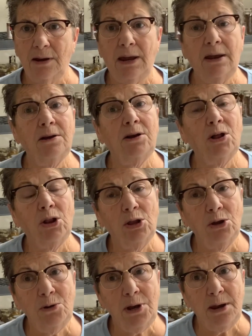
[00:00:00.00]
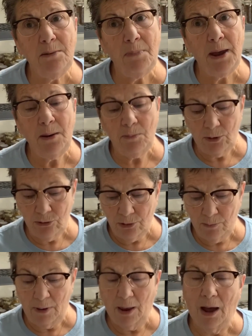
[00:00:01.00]
including paper
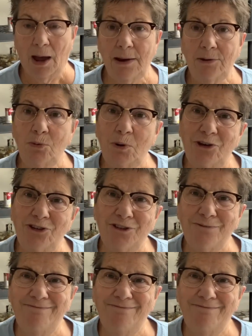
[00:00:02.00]
supplies, which